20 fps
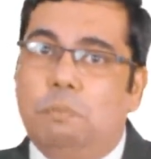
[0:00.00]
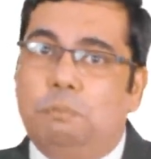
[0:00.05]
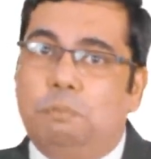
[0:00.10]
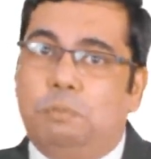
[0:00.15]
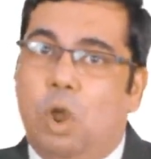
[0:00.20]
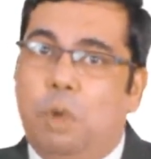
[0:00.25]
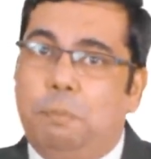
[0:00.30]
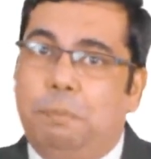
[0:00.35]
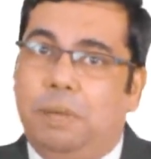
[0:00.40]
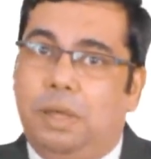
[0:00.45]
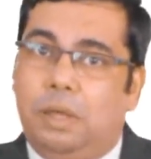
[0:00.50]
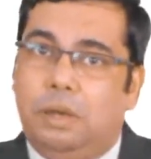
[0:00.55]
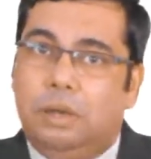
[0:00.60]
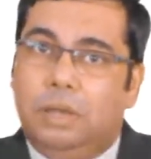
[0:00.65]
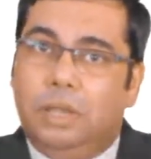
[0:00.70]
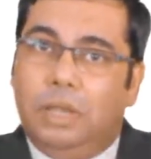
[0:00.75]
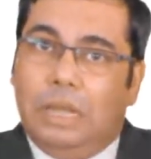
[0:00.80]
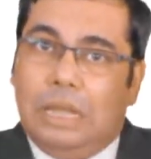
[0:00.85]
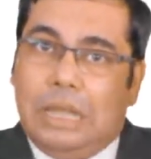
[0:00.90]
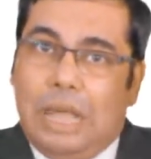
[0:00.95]

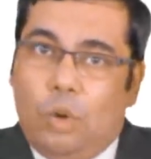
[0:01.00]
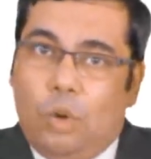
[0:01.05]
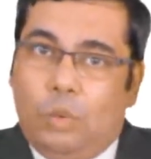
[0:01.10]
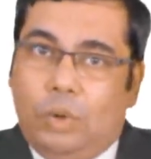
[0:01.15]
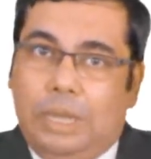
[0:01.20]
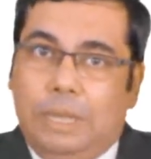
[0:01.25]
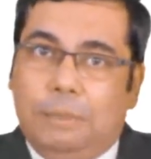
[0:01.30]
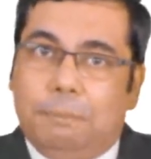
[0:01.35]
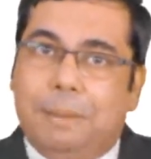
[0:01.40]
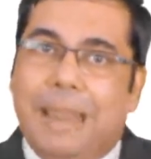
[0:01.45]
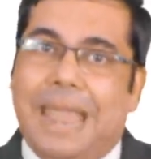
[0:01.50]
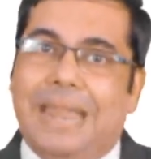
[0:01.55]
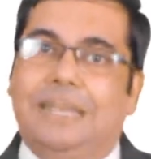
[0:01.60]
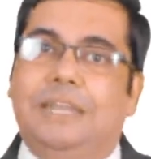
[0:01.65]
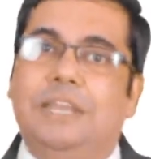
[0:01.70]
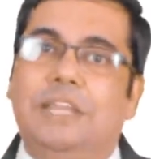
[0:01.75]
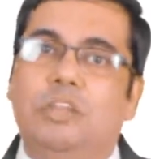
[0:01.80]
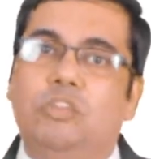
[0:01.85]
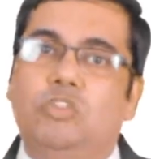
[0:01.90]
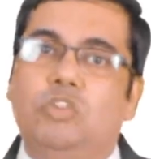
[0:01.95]
proper gowning
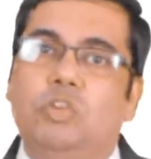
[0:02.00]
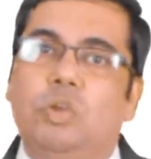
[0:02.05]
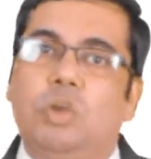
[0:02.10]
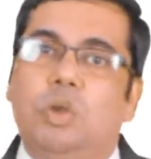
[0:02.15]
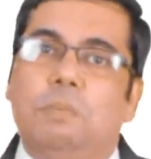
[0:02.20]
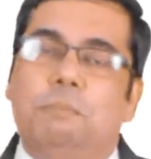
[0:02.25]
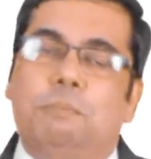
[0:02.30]
practice,